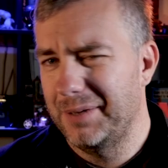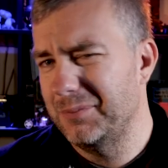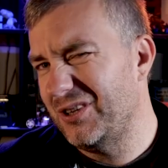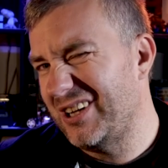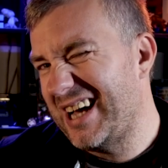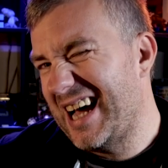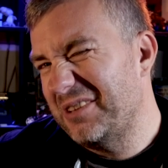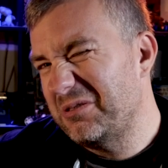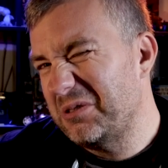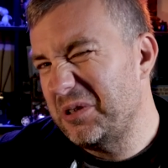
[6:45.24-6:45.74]
I'm
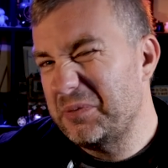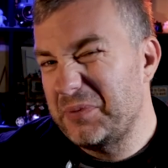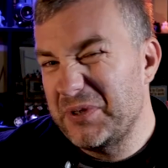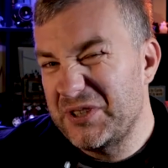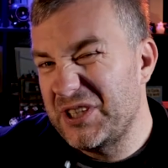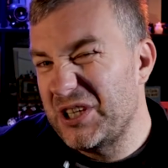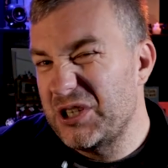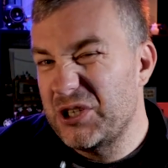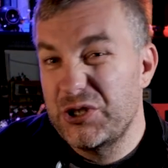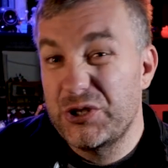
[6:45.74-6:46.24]
not
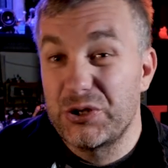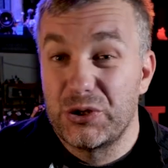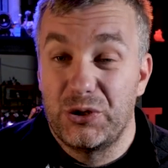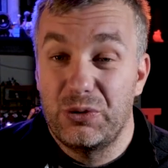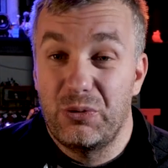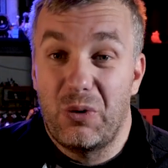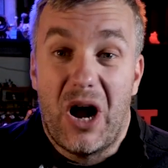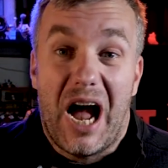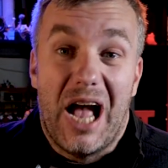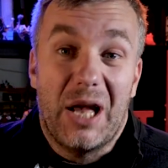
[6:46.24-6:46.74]
100% sure
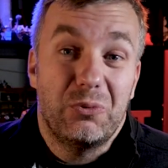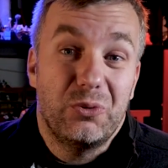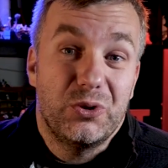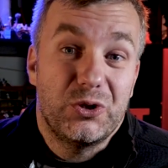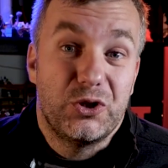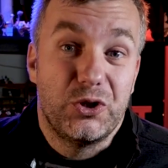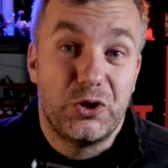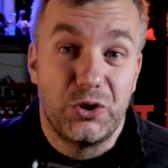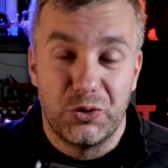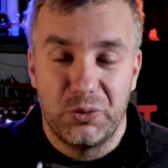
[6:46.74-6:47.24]
what I
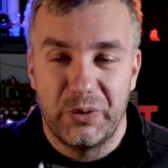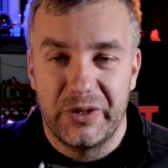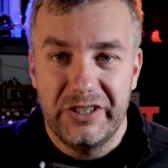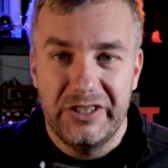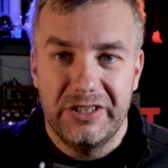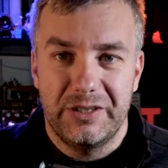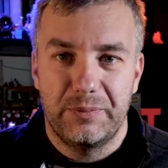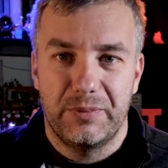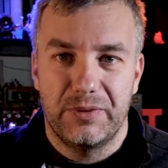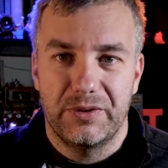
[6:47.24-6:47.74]
would do with
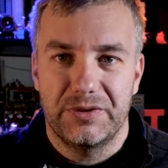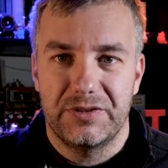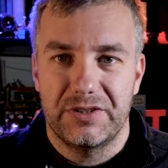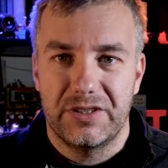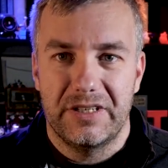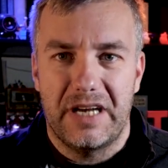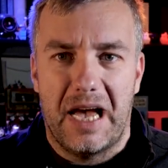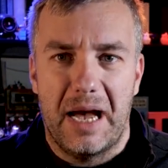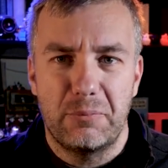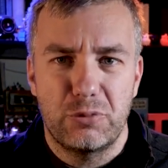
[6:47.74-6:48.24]
it, but
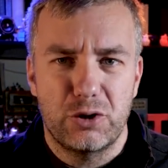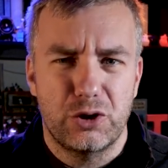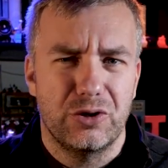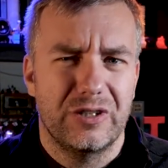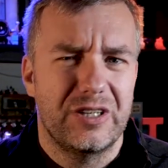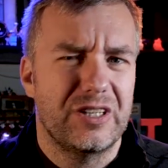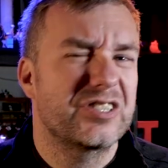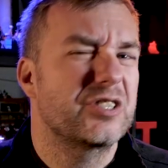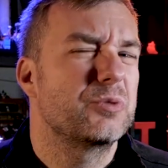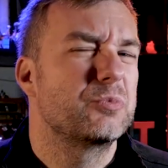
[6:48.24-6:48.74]
I'm sure
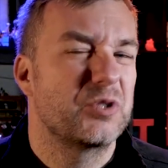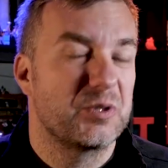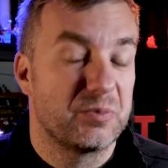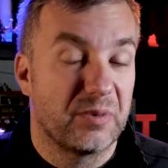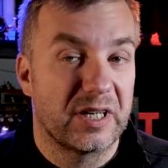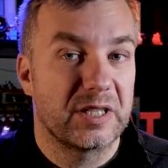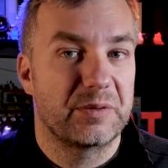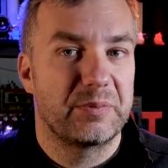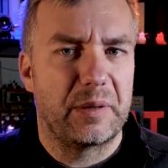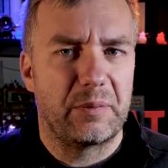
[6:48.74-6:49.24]
there are some
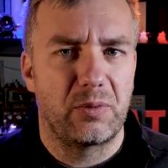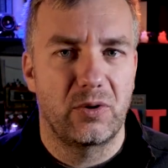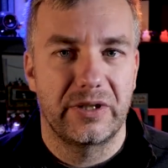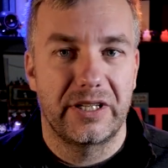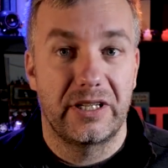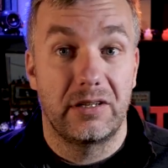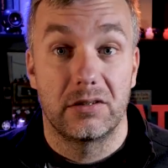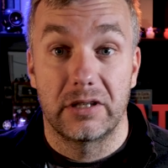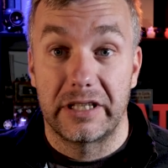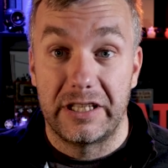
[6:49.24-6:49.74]
smart people
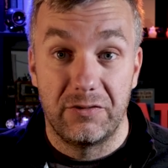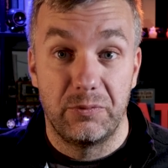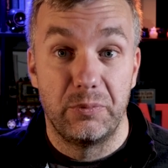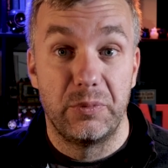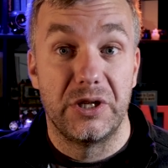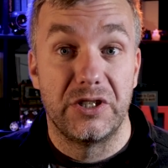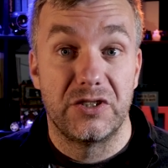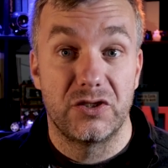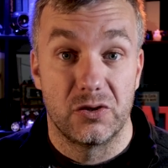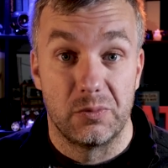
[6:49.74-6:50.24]
that'll give
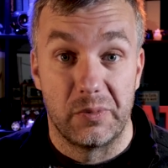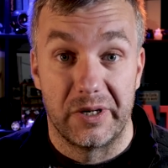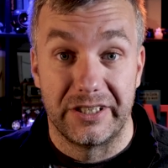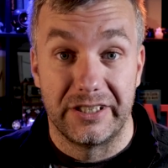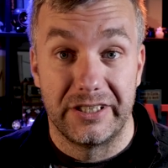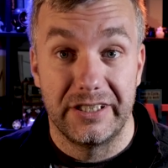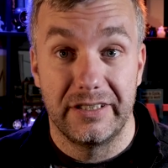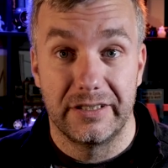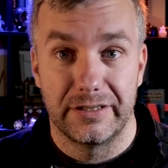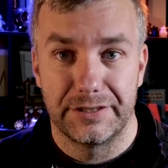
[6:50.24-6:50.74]
me some
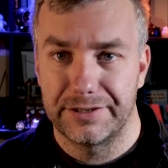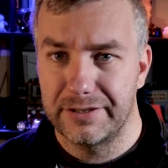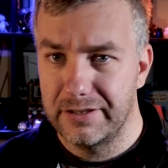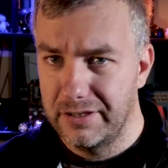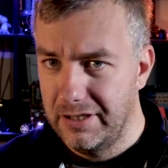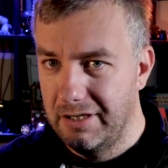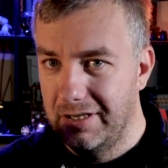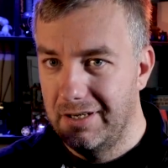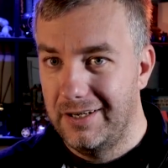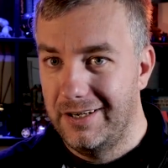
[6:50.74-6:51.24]
ideas.
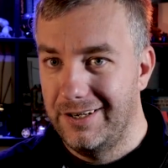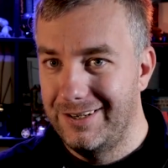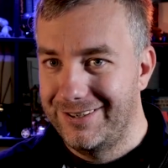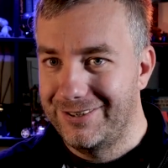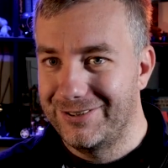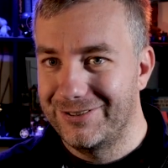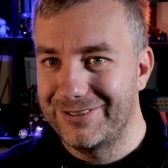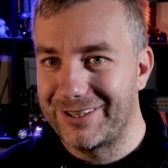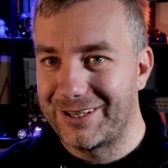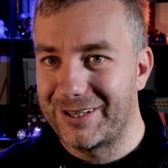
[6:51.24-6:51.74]

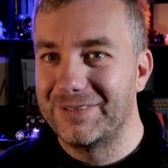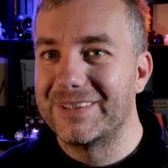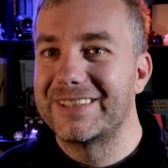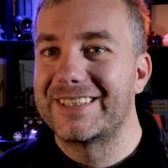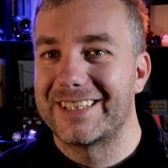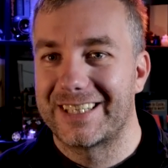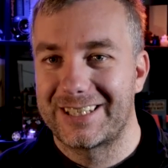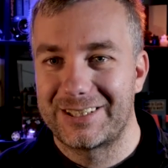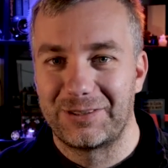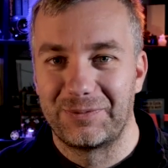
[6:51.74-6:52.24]
Use the comment
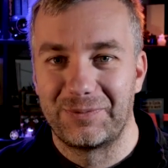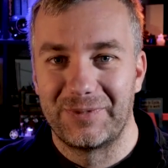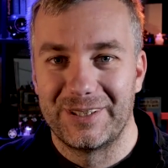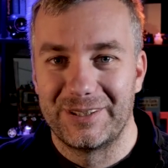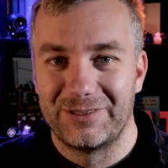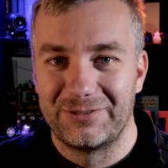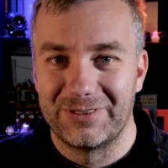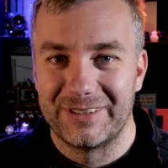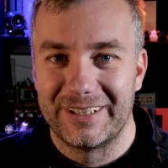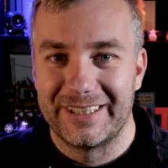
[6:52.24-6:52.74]
section
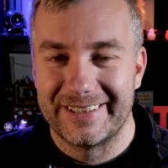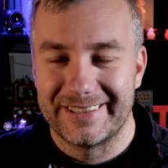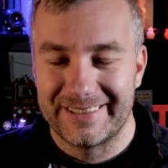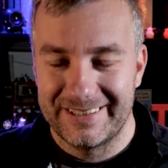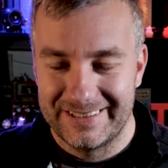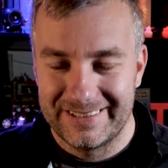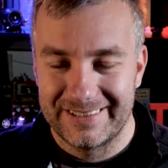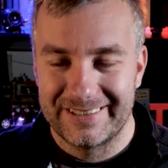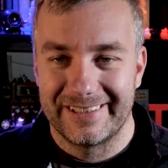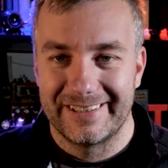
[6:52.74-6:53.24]
below for that
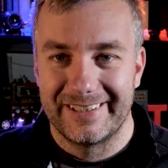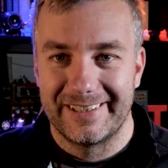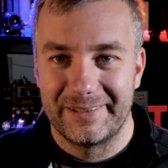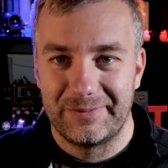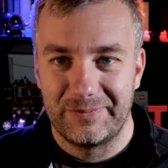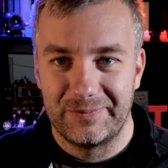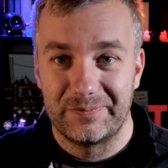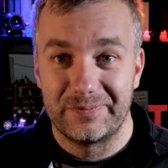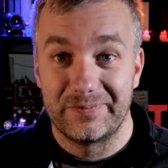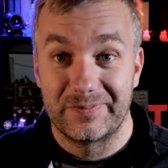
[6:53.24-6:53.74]
and
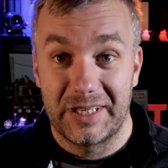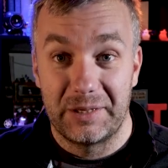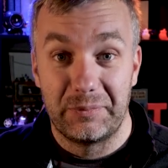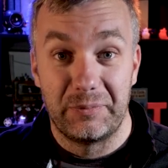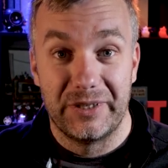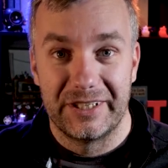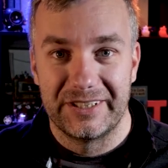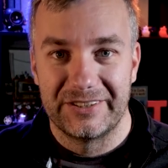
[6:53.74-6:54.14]
keep me